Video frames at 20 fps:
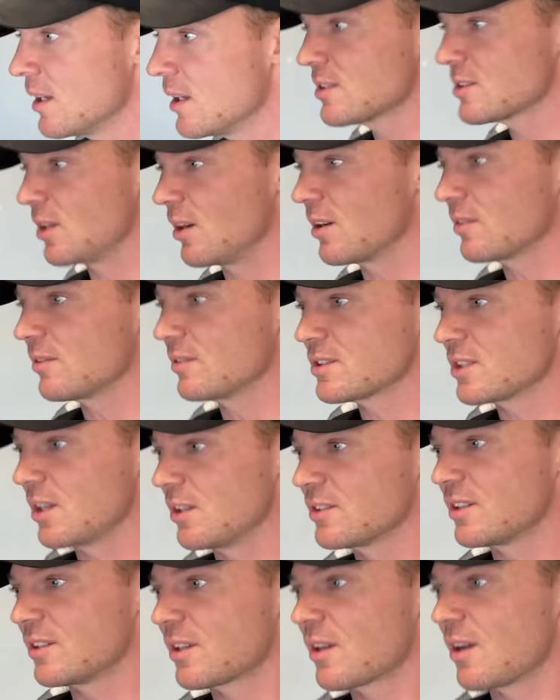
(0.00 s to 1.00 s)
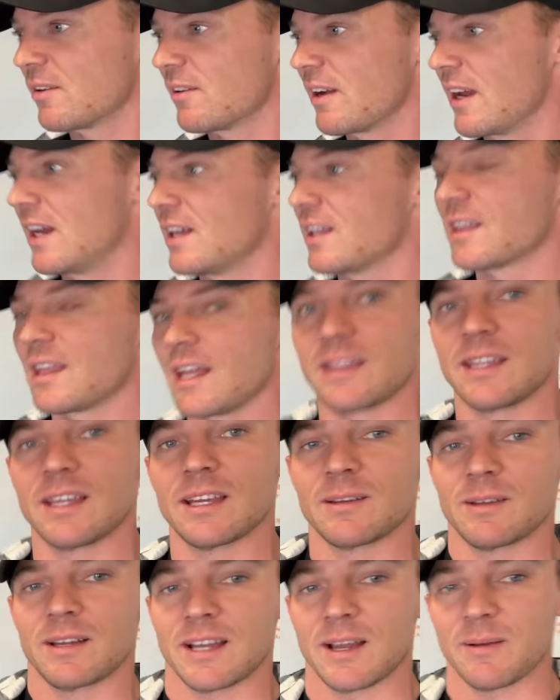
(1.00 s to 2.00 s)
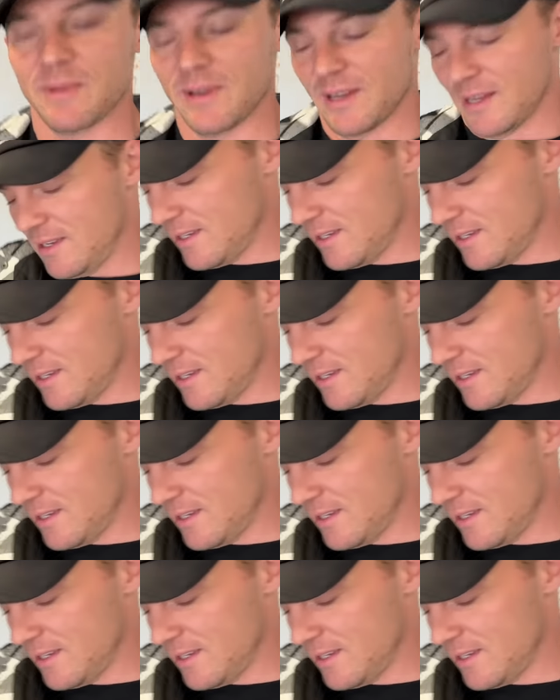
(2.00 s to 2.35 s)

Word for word: salt, salted cook. Yeah, yeah, that thing. I got my.